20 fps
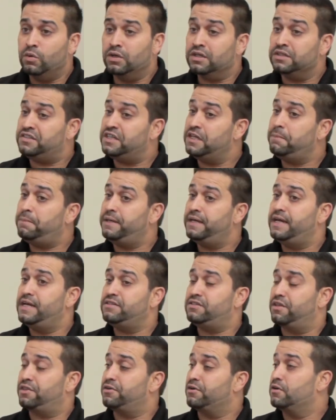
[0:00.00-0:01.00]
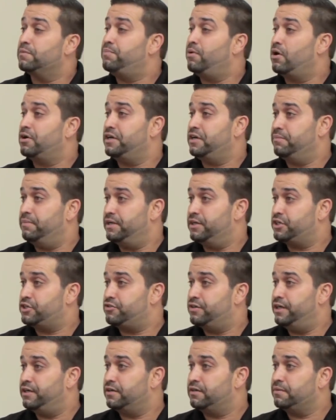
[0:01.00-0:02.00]
Well, a TPA is a third-party
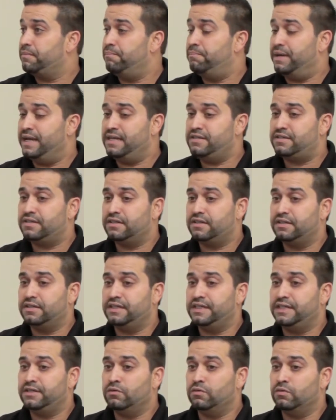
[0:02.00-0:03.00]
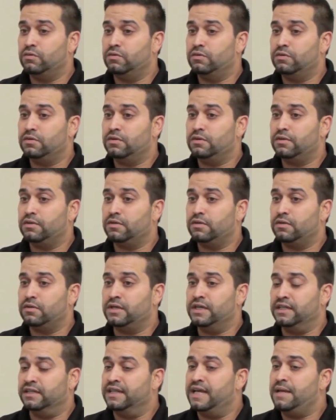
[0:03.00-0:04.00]
administrator. Basically,
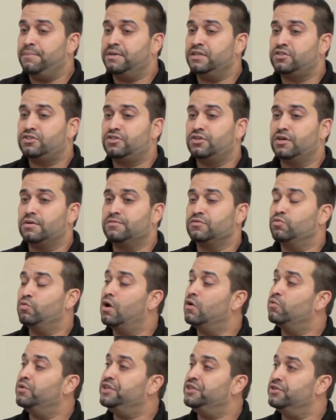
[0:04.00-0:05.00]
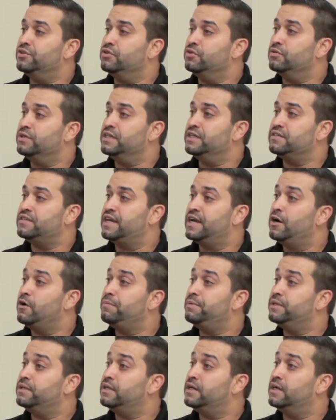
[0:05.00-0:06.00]
in layman's terms, what we do is
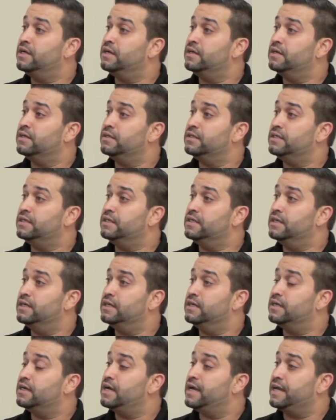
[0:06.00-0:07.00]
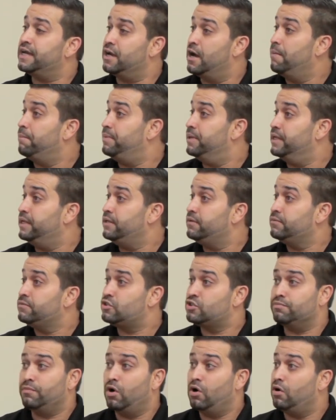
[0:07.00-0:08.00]
help a company,
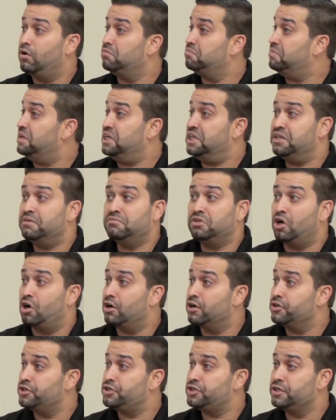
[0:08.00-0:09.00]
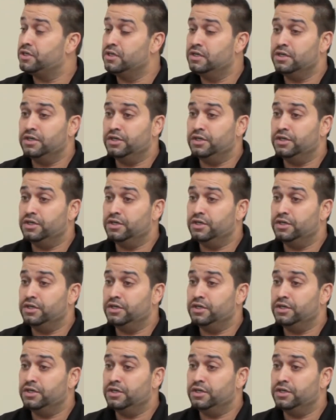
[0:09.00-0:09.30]
small, medium, large,